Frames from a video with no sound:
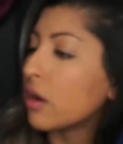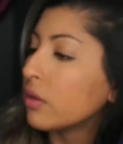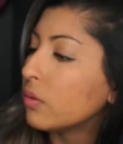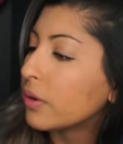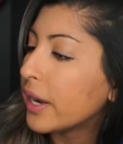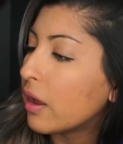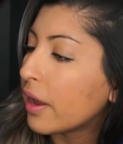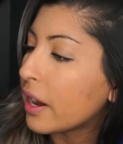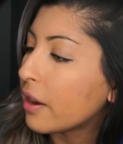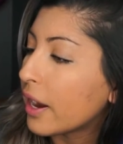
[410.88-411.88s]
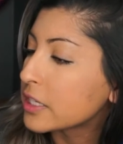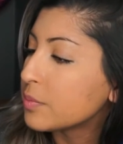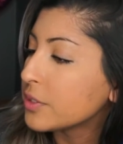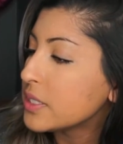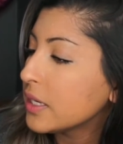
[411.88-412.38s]
called L'Oreal Hair
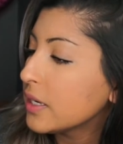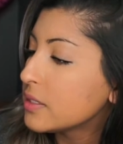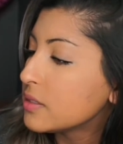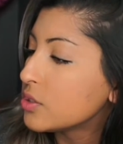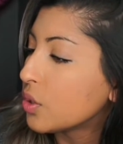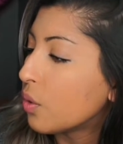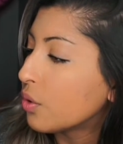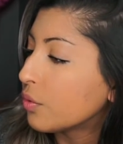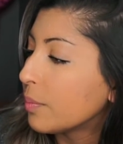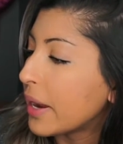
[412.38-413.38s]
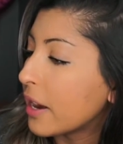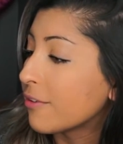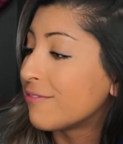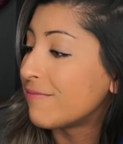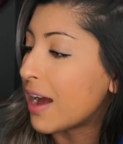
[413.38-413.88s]
Expertise Total Repair
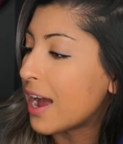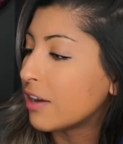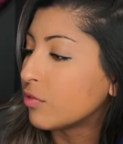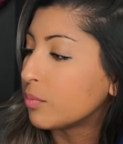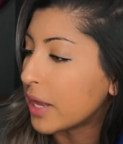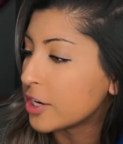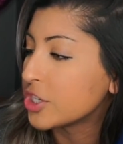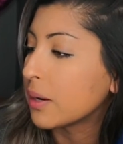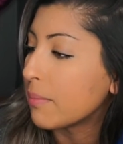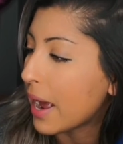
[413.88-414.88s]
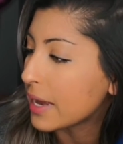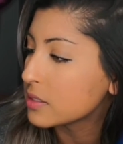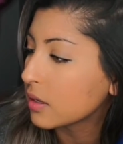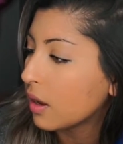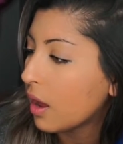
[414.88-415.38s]
5 Replenishing Mask.